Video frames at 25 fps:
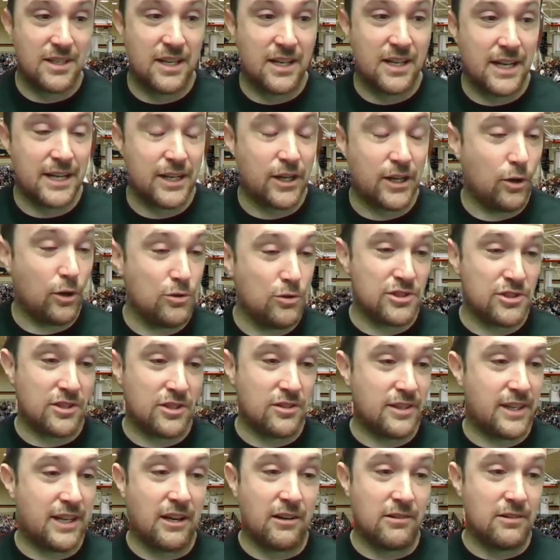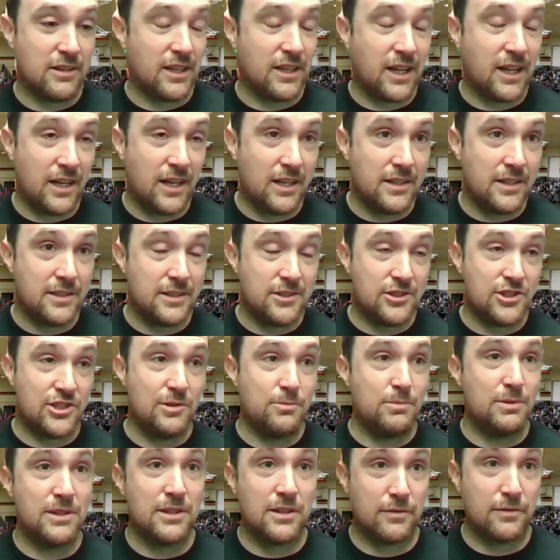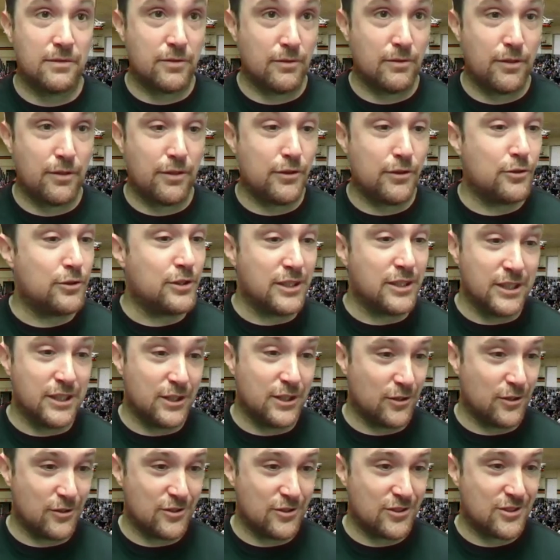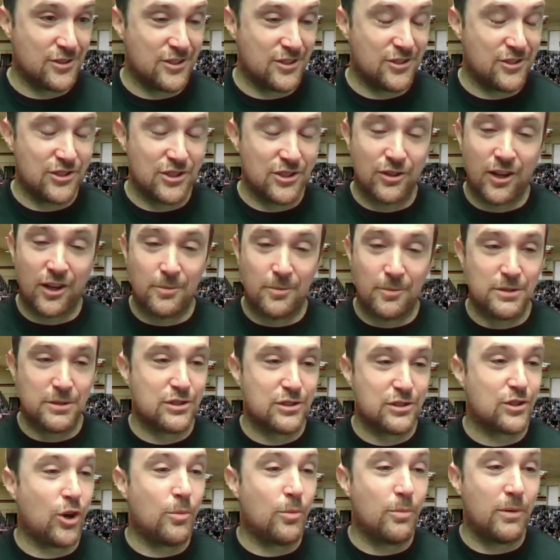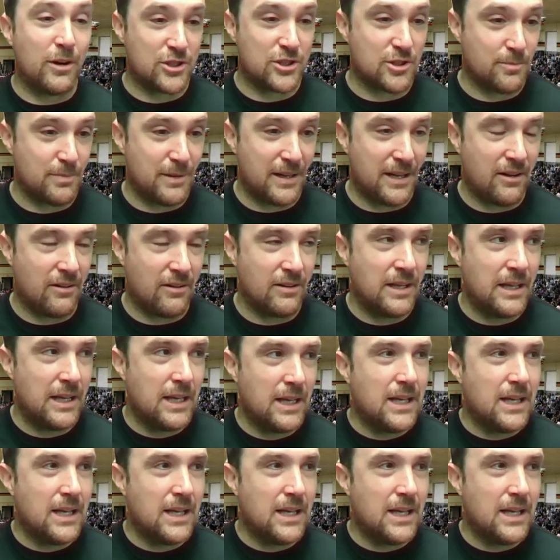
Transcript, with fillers: Uh, I coached under Carolyn Condit. She'd been there for 30 years, and she taught me so much about